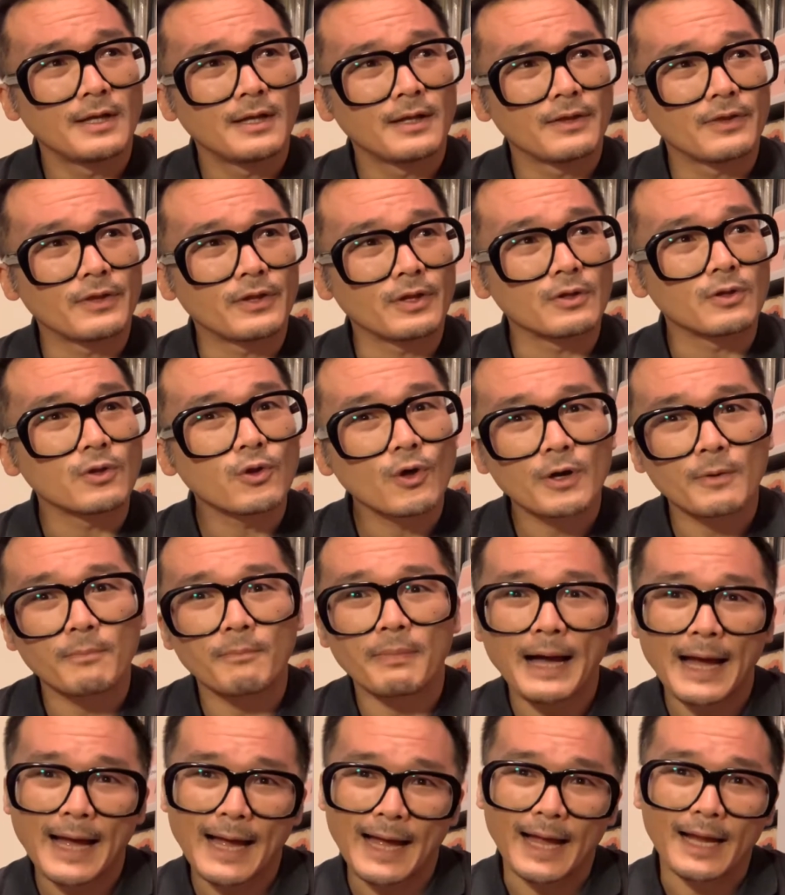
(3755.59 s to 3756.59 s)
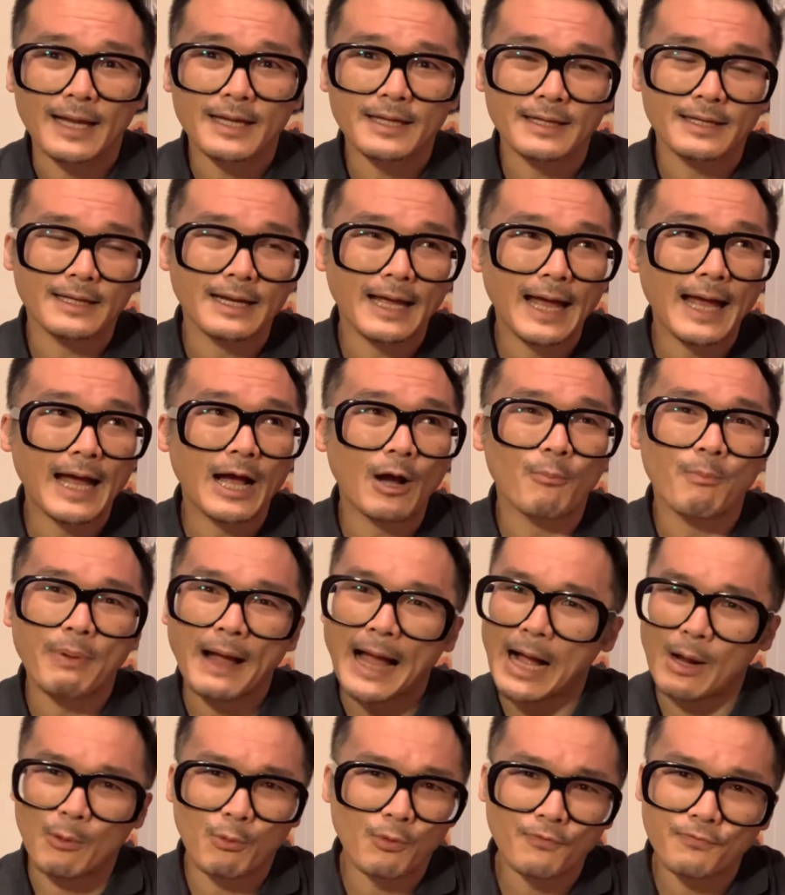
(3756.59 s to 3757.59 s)
the look back and how
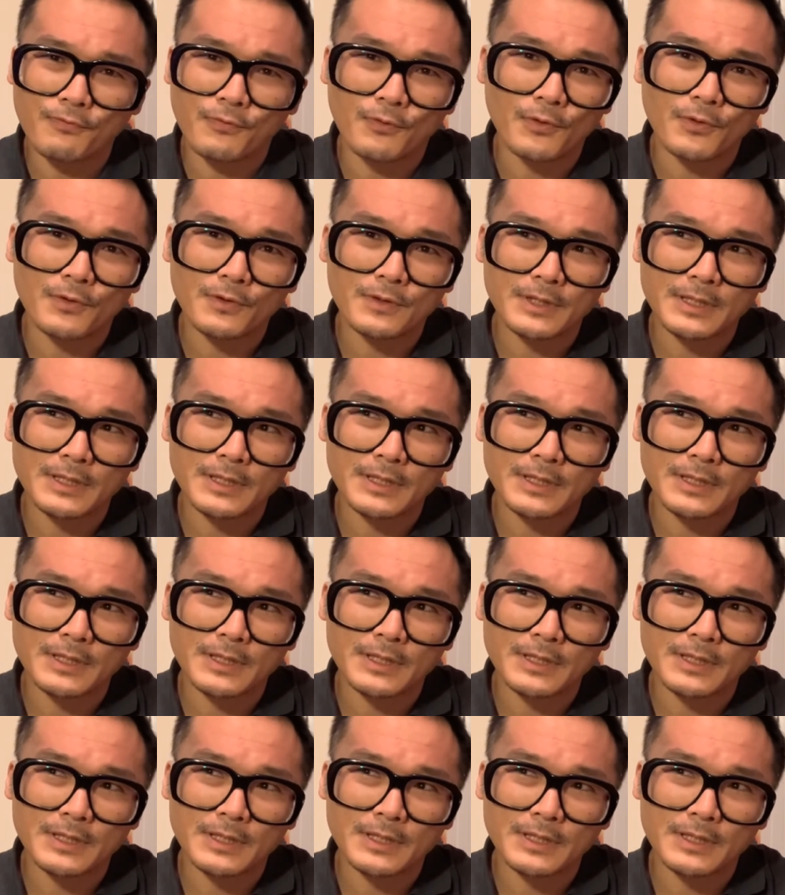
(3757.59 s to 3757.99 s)
powerful